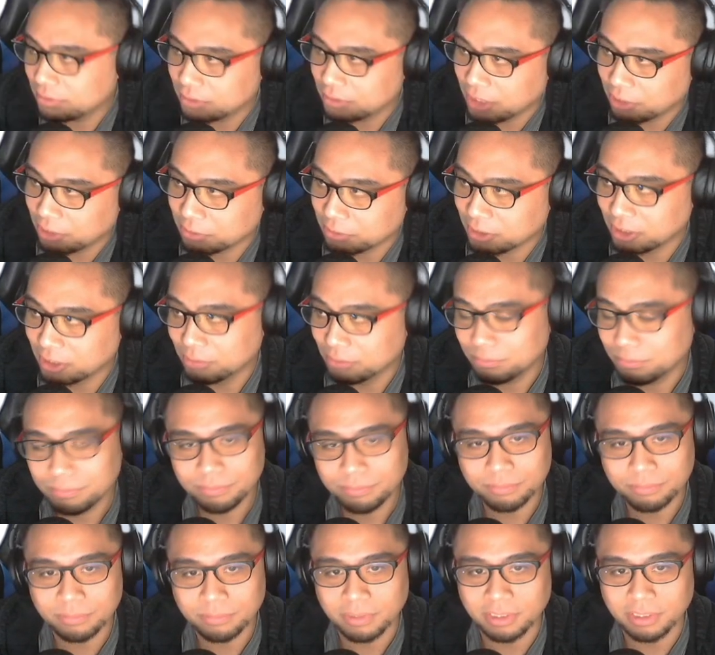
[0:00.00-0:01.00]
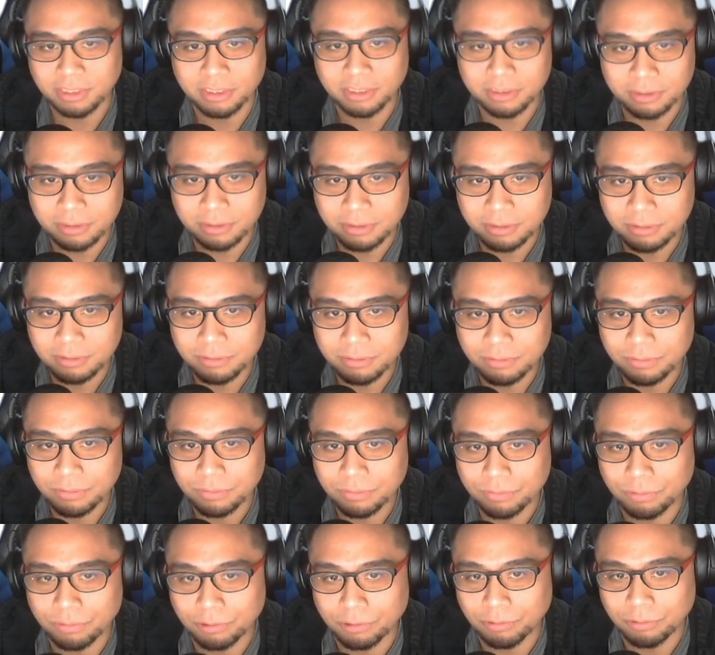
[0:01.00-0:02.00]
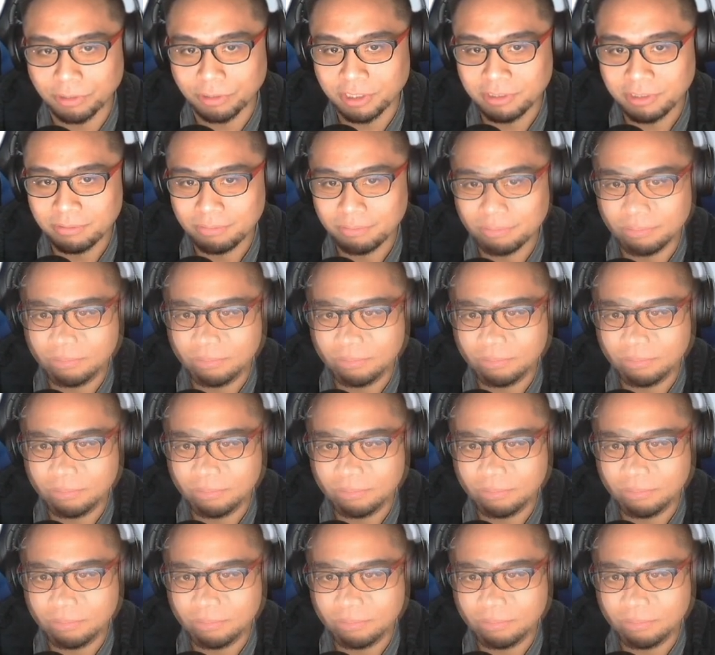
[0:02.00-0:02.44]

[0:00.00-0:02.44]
outcome is 4-1.